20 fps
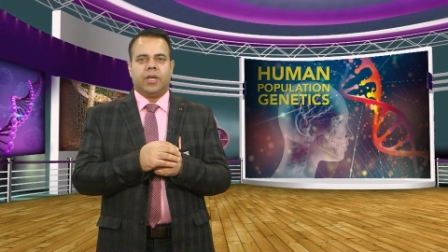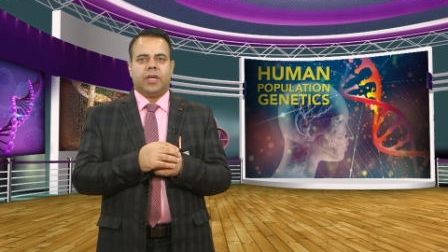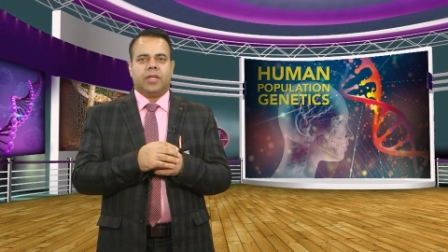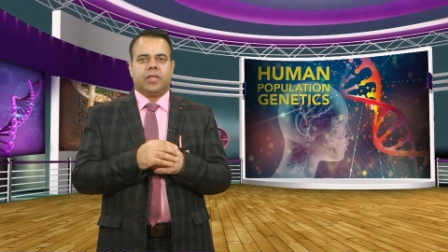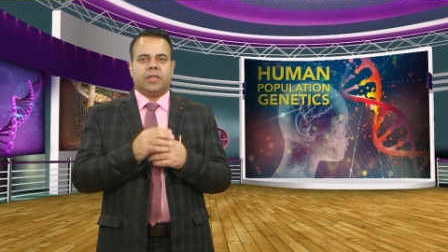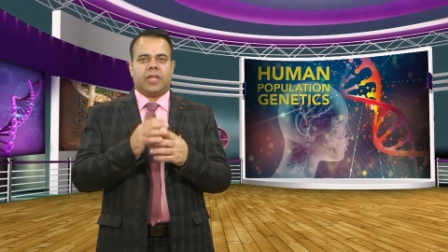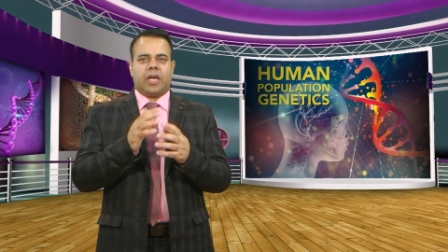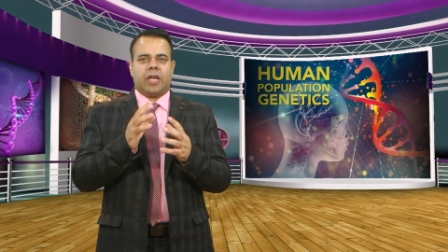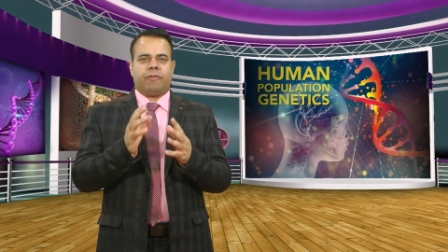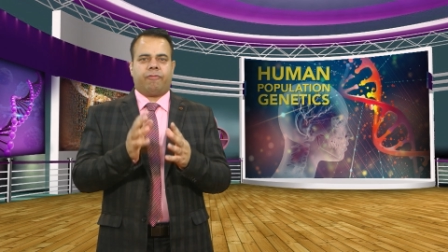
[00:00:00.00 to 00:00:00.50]

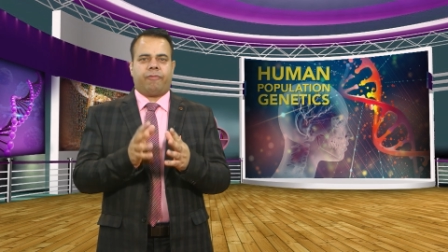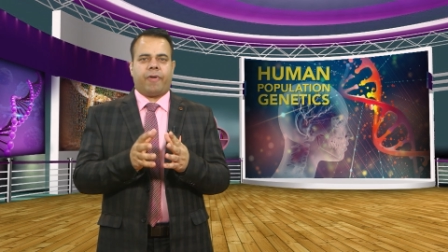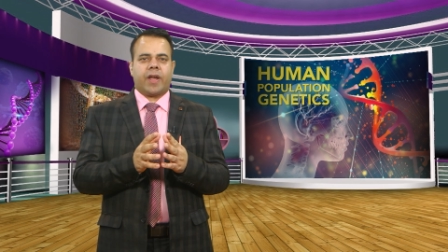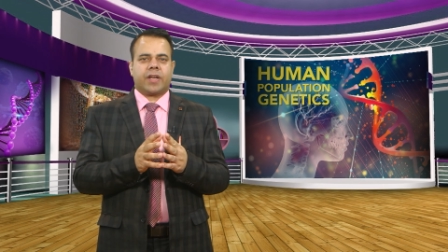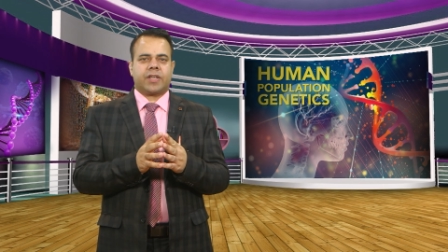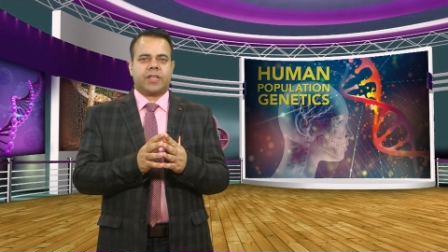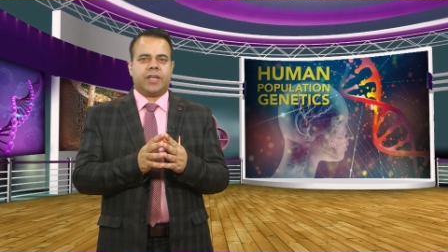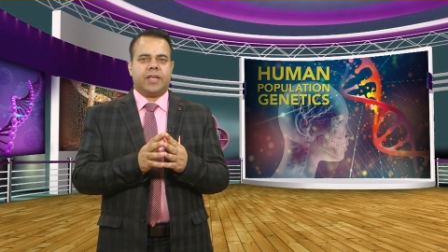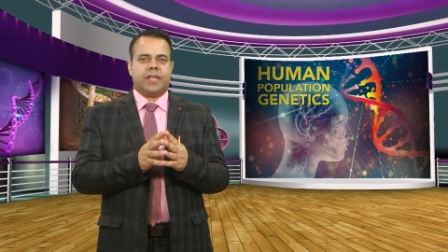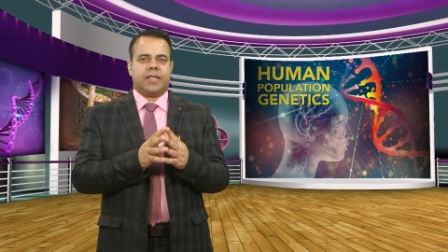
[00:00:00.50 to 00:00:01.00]
The
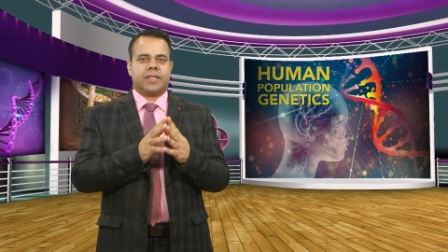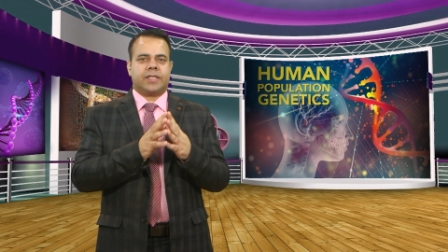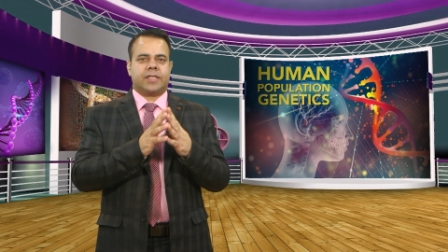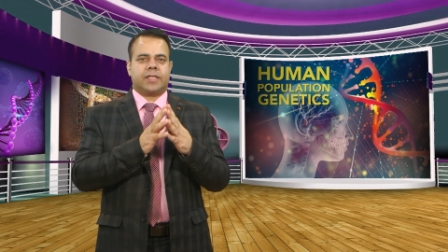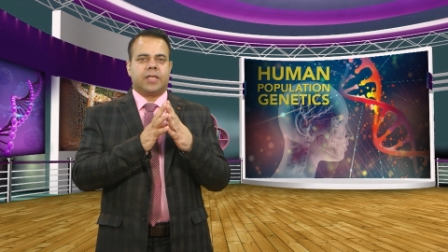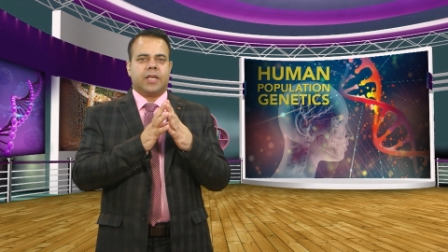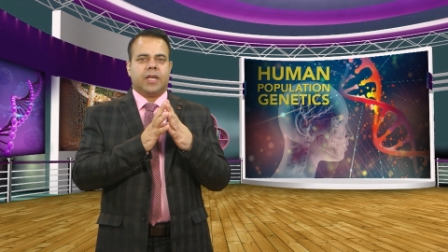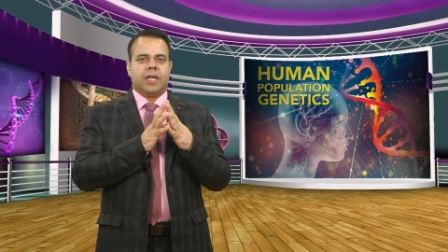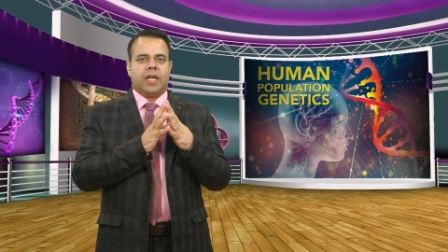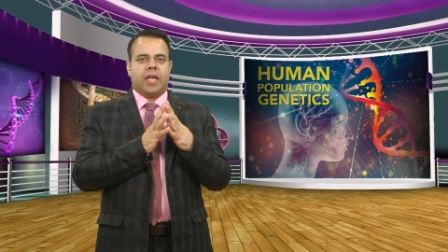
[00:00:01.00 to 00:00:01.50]
effect
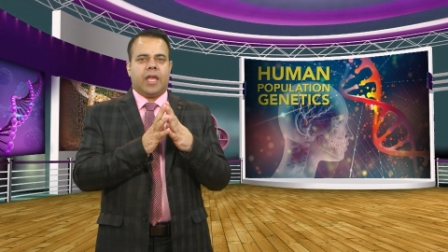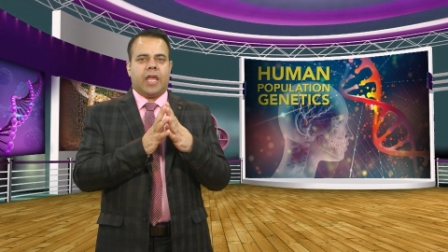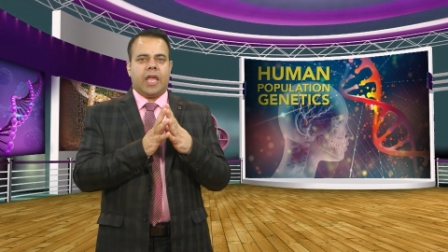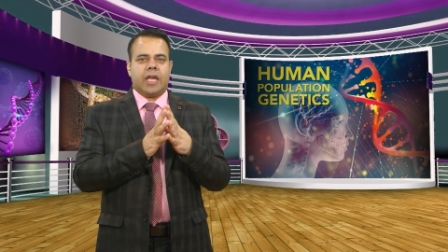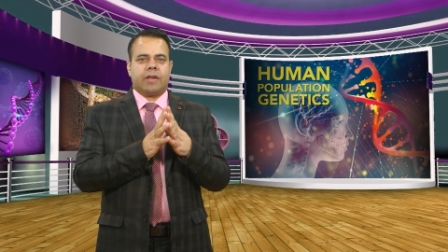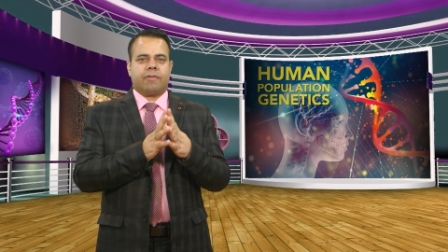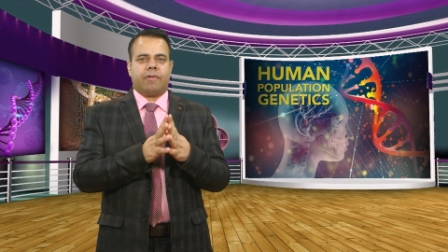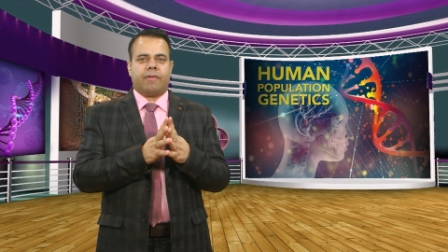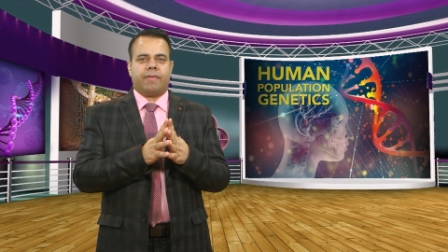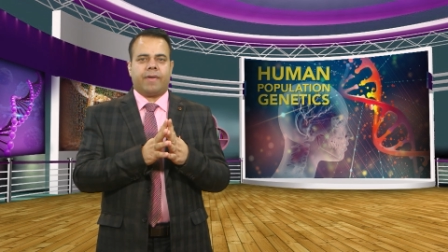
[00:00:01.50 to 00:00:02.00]
is
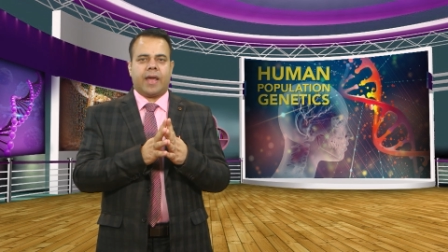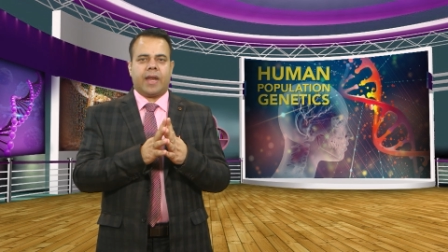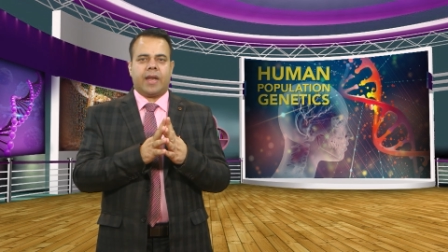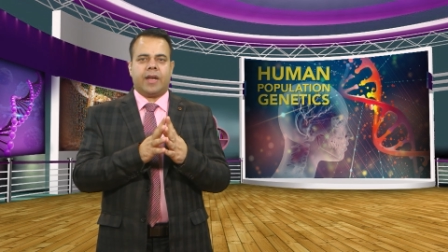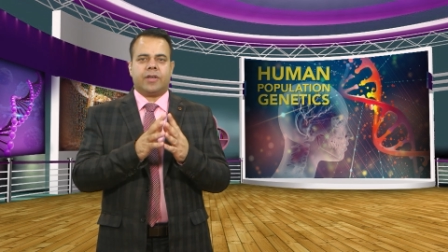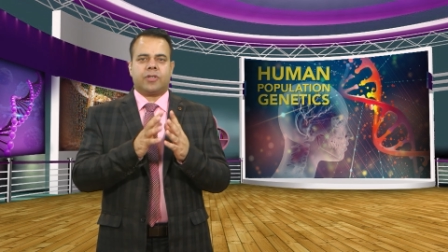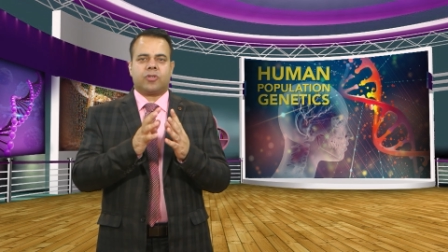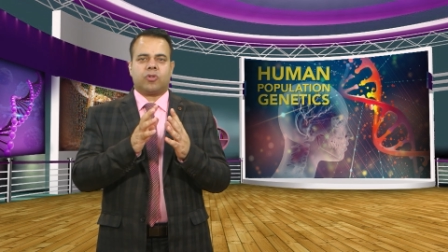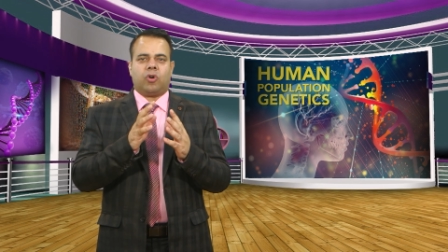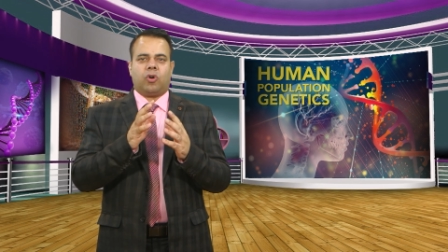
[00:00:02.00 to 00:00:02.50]

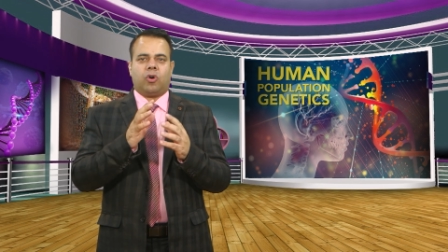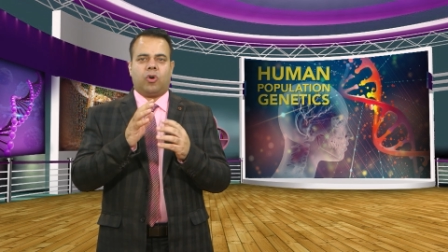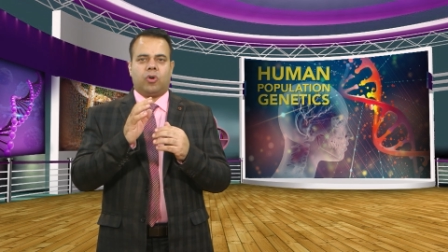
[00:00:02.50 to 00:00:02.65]
equivalent